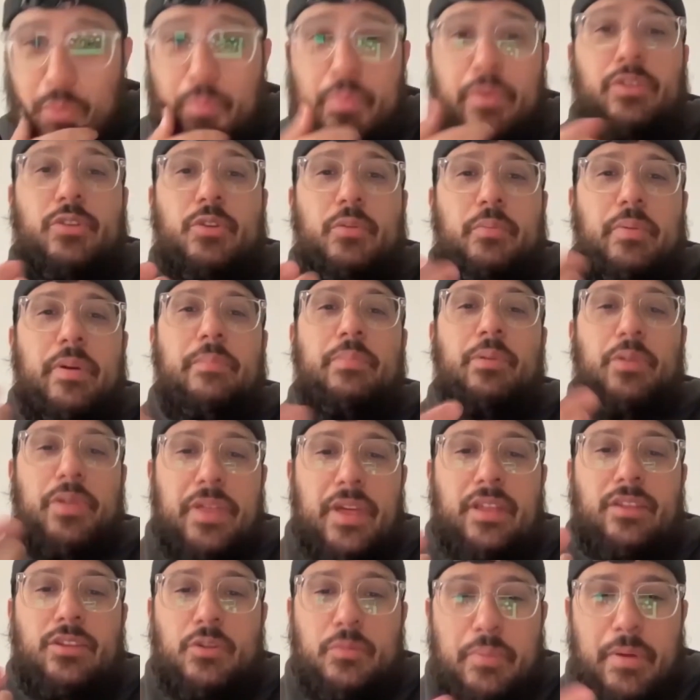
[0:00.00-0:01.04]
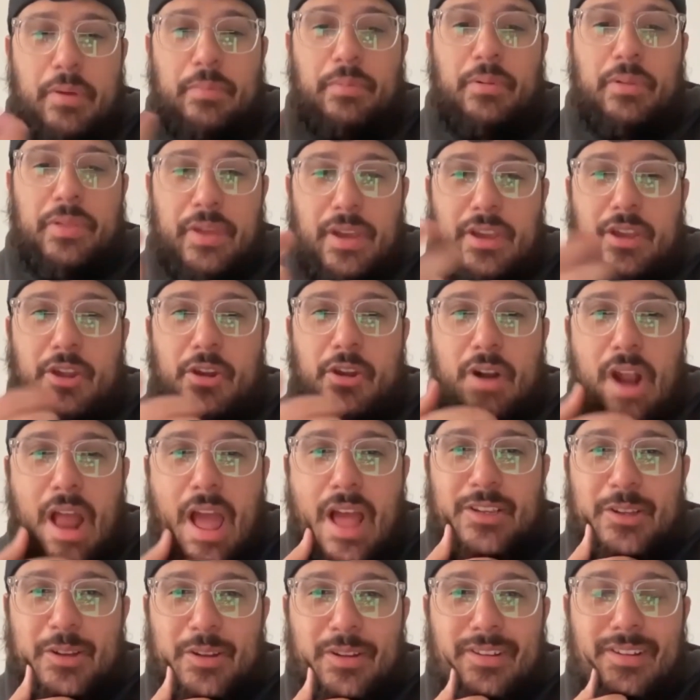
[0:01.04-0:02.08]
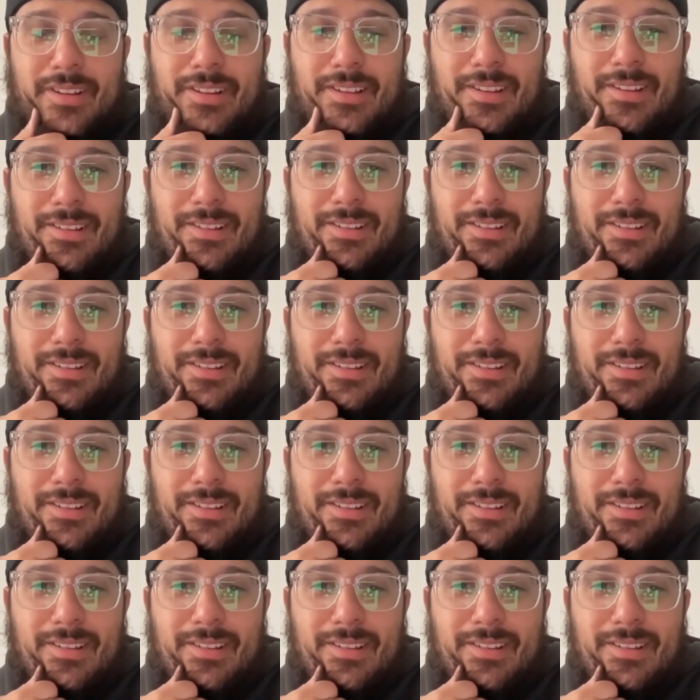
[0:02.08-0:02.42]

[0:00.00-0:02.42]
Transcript: Do people think you're an asshole?